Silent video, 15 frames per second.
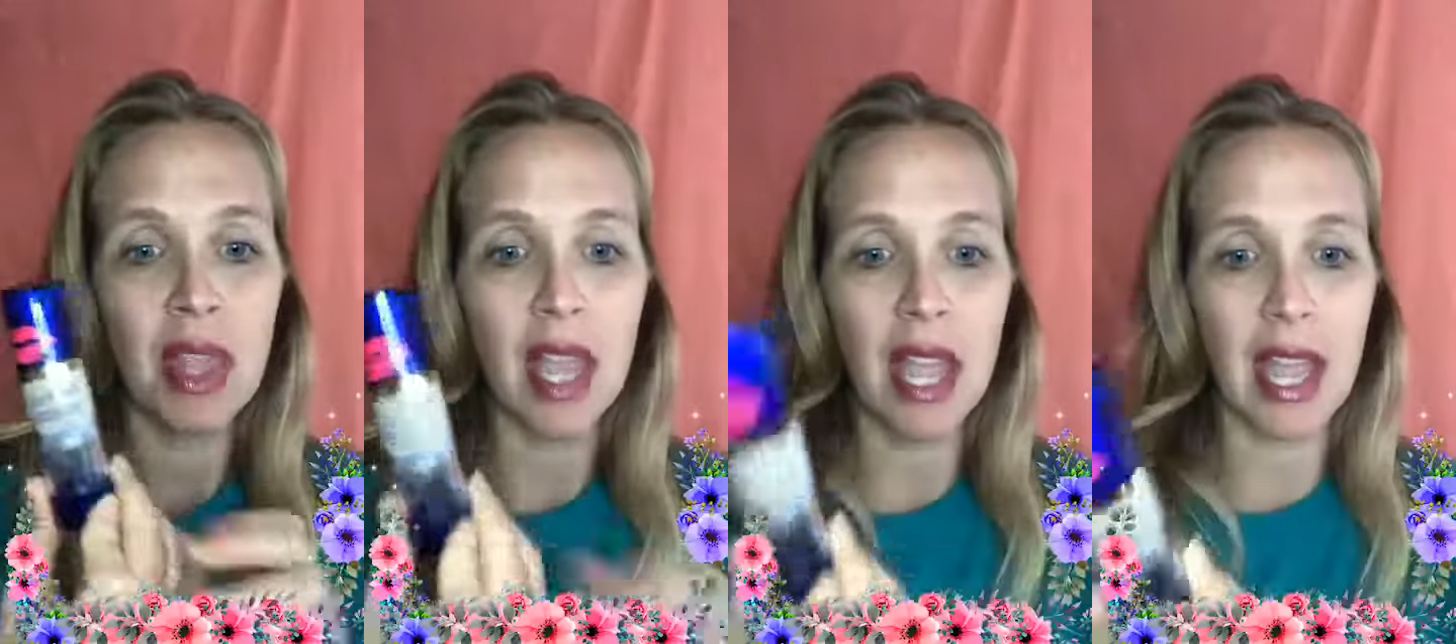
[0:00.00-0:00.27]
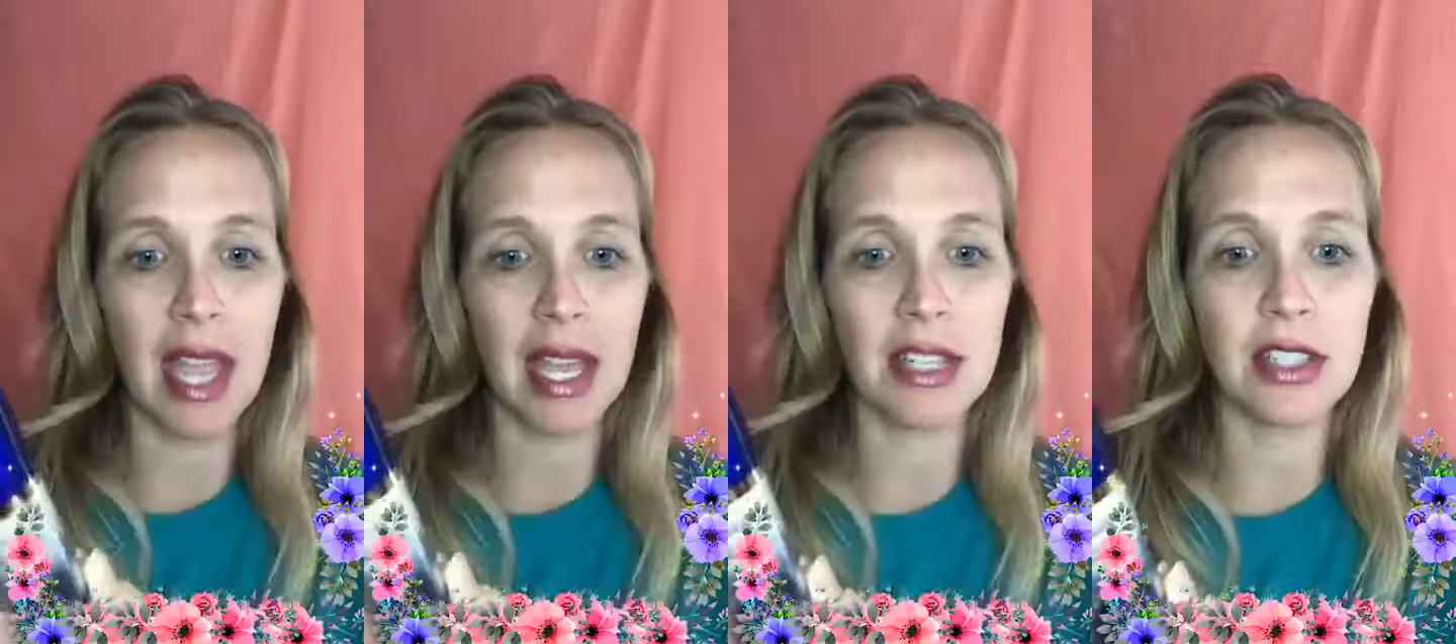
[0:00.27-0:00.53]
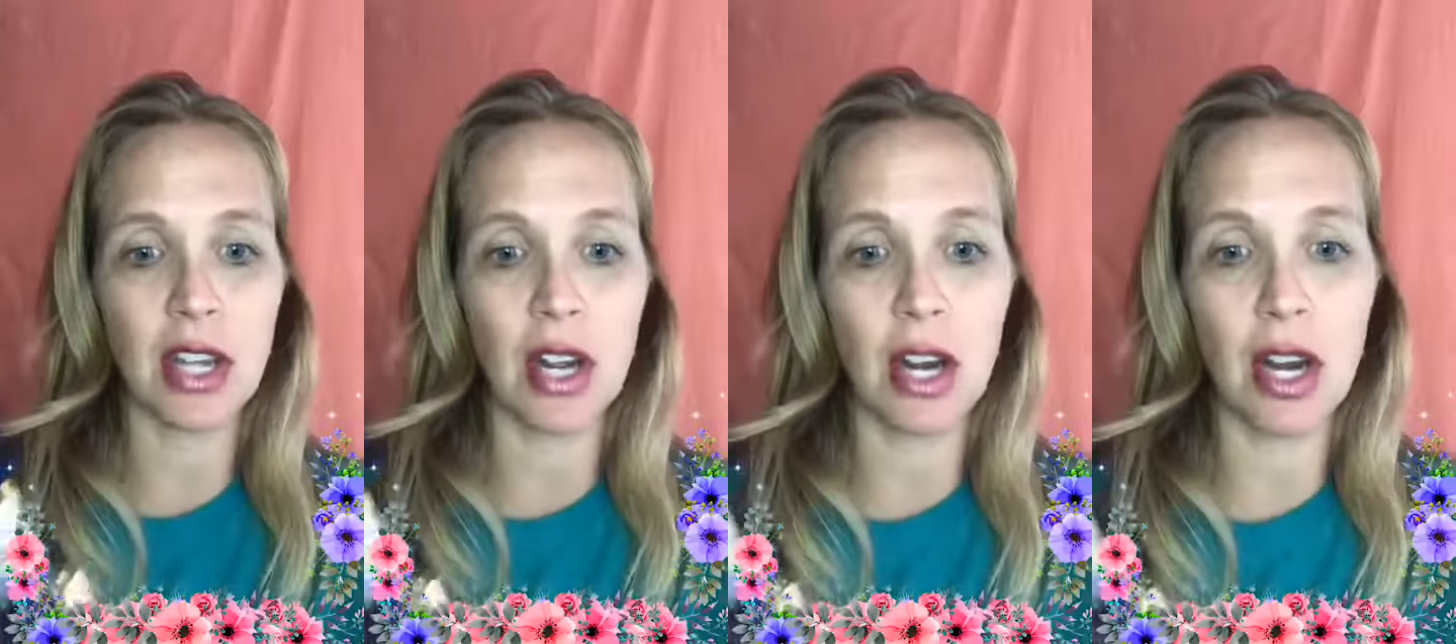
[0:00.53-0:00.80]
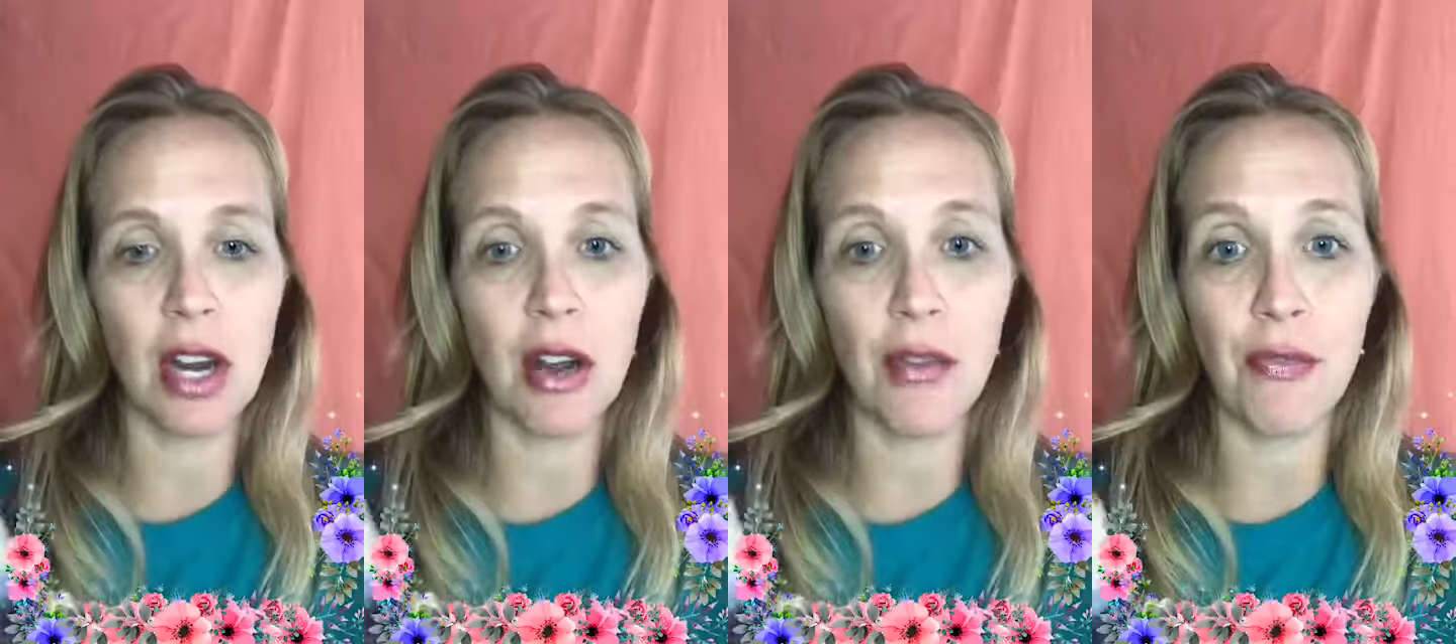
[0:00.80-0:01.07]
and
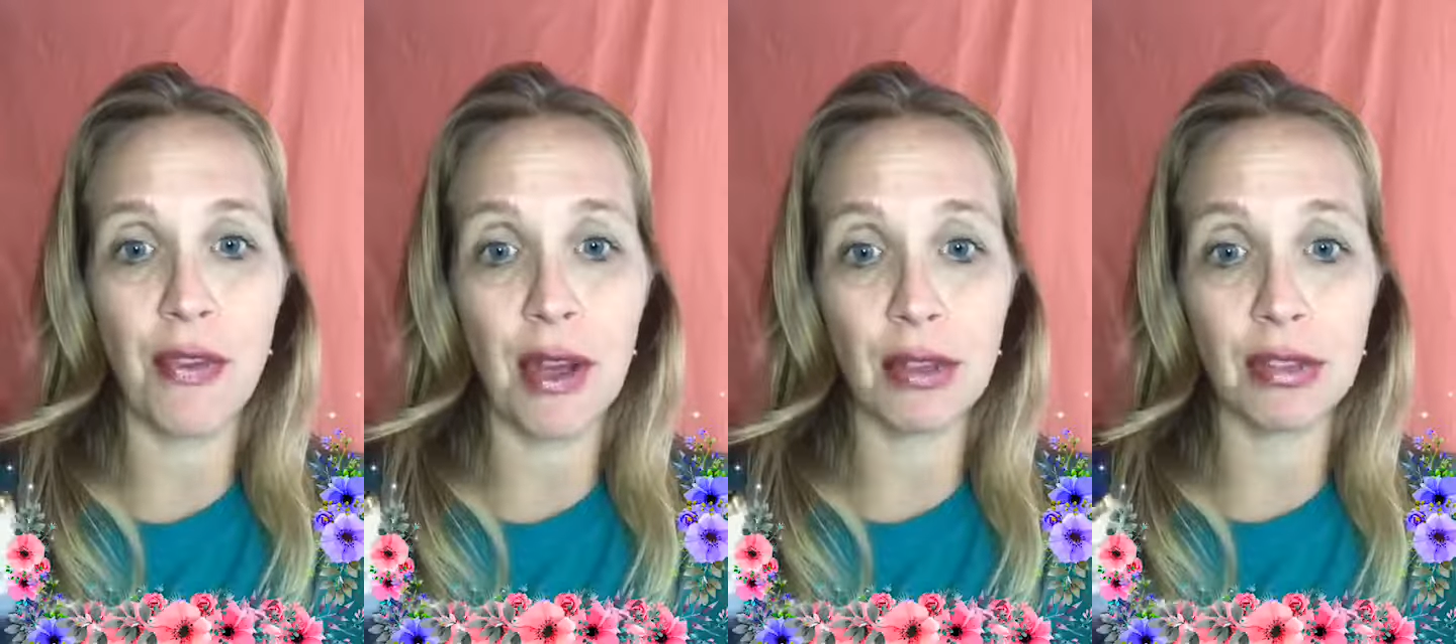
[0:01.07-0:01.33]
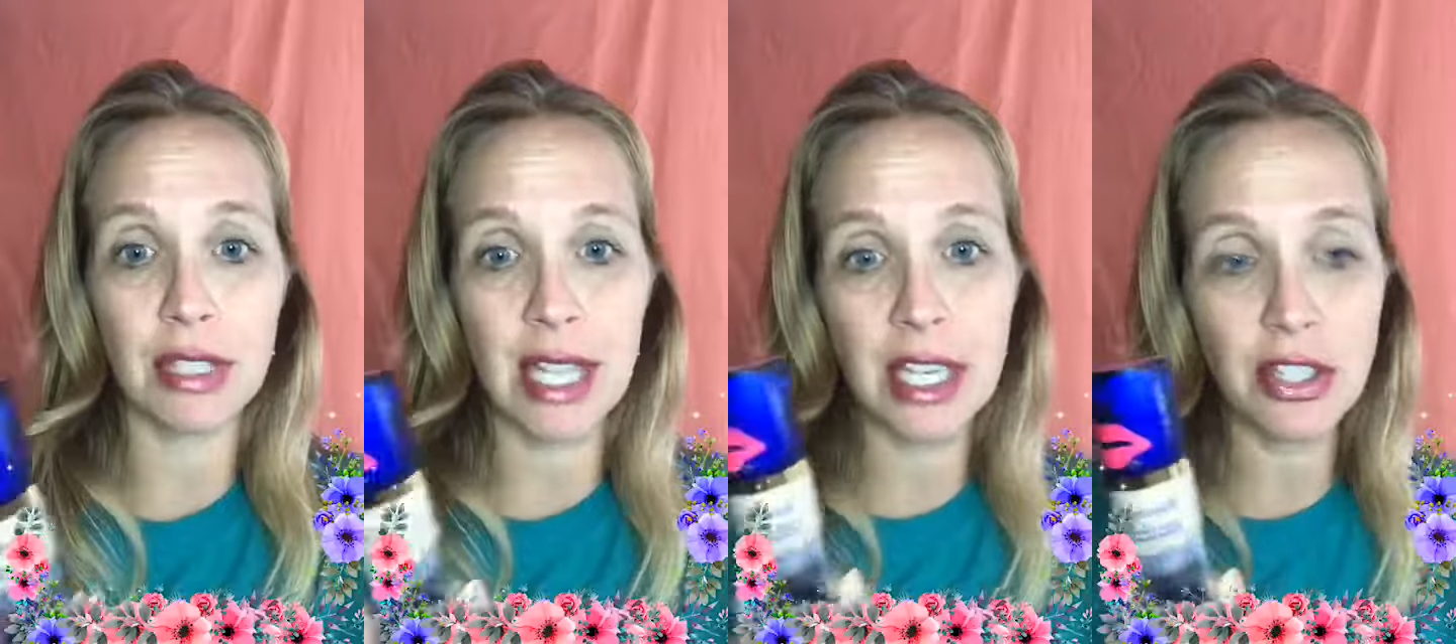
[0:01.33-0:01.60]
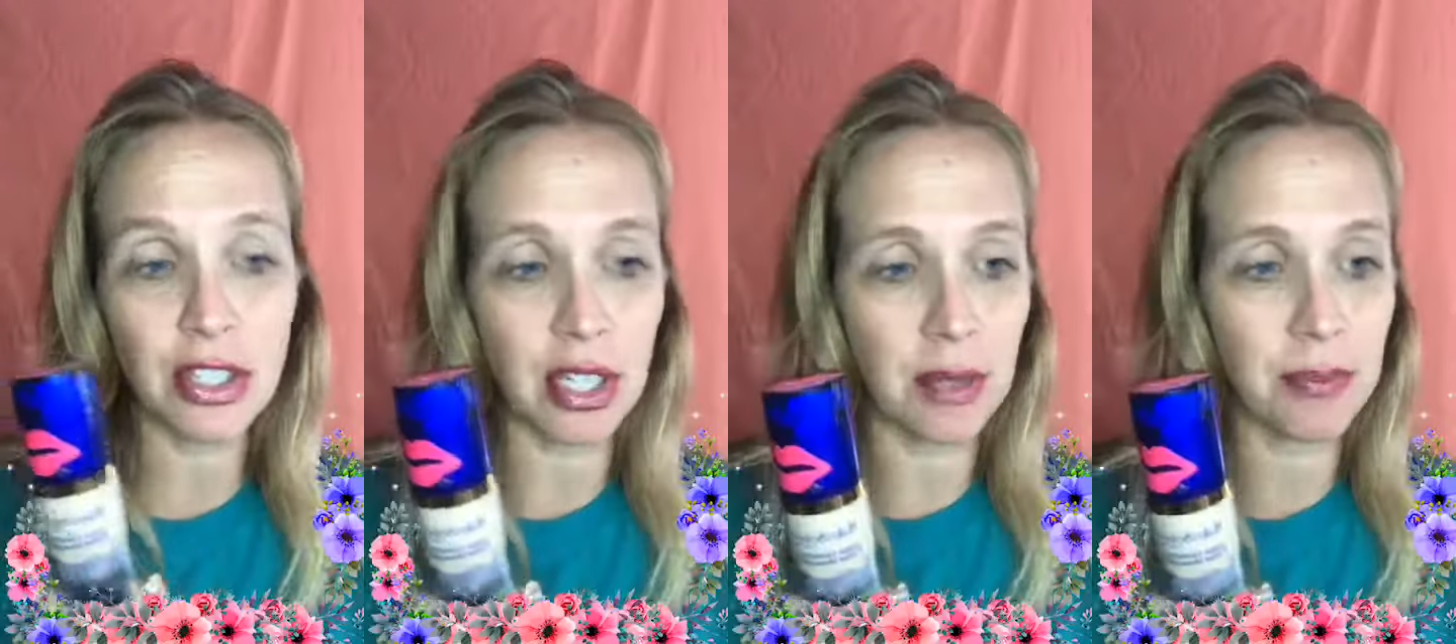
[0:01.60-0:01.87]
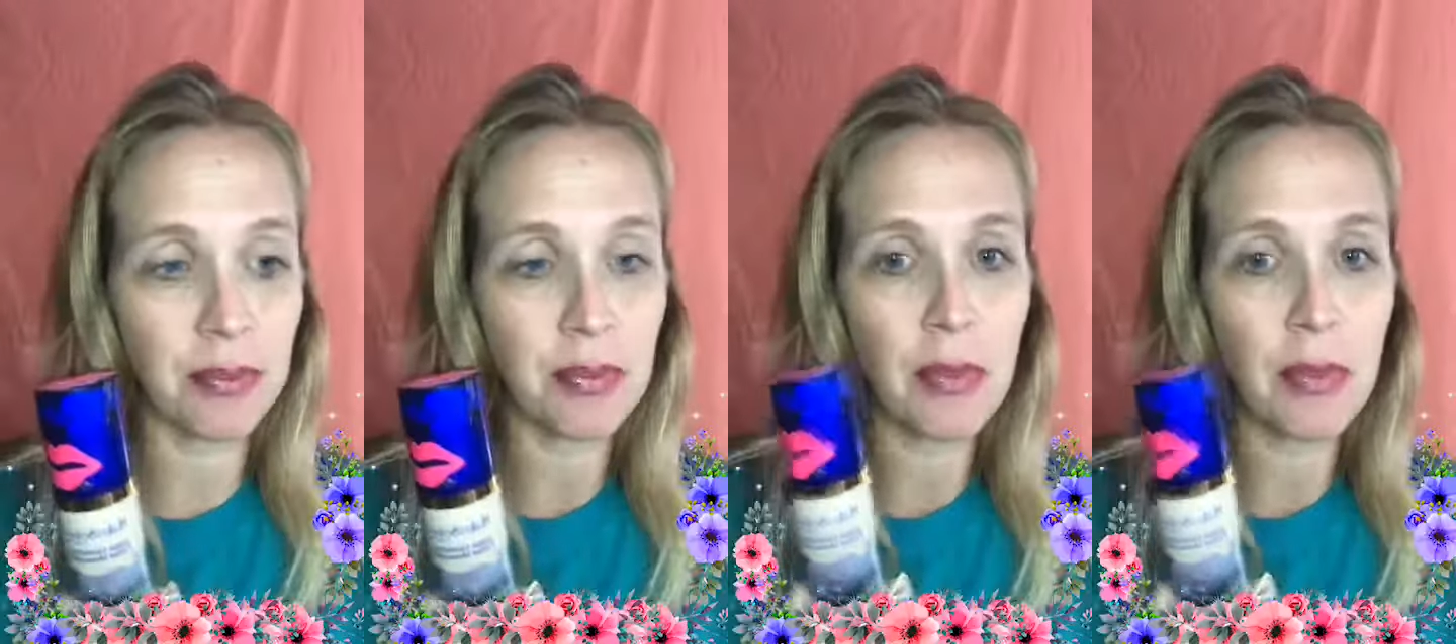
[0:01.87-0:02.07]
our foundation,